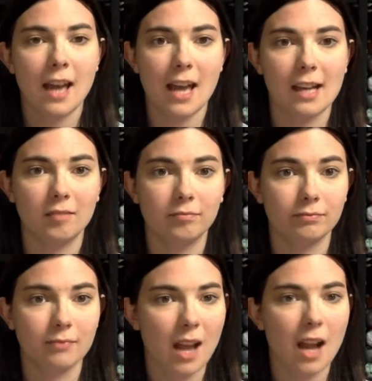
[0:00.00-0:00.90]

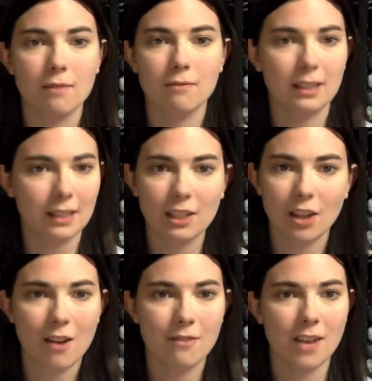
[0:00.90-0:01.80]
I really
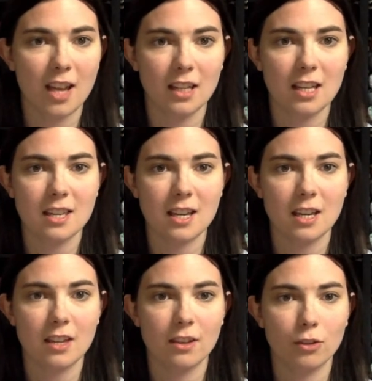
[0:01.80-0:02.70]
love
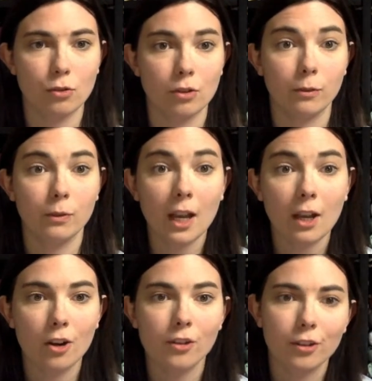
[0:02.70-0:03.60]
anything that's sort of
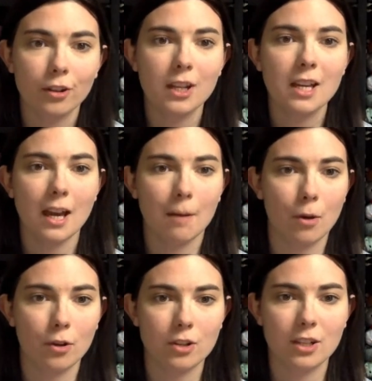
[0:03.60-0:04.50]
King Arthur in
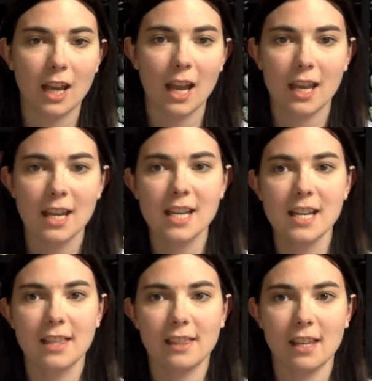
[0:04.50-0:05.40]
modern day.
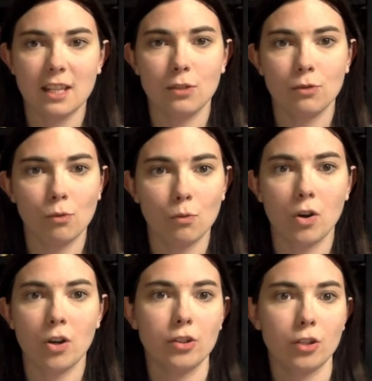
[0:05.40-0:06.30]
This
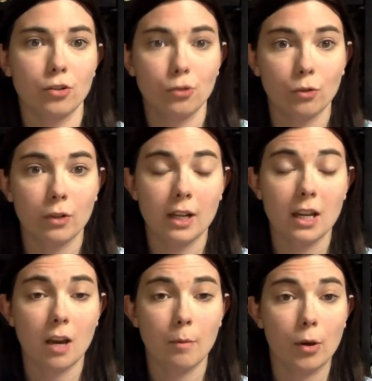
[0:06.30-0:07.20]
was a story
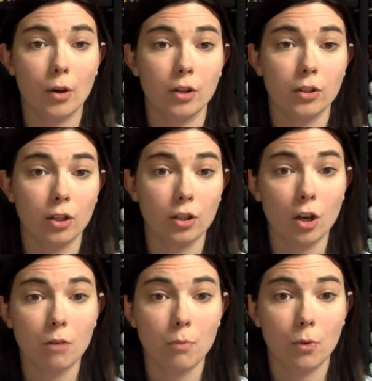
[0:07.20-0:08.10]
about a
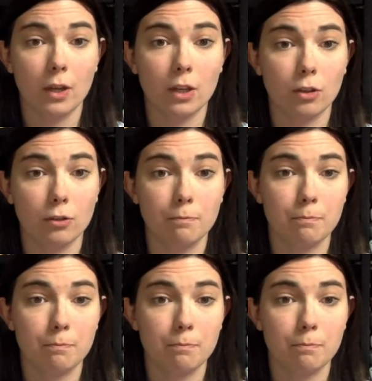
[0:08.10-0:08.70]
young boy whose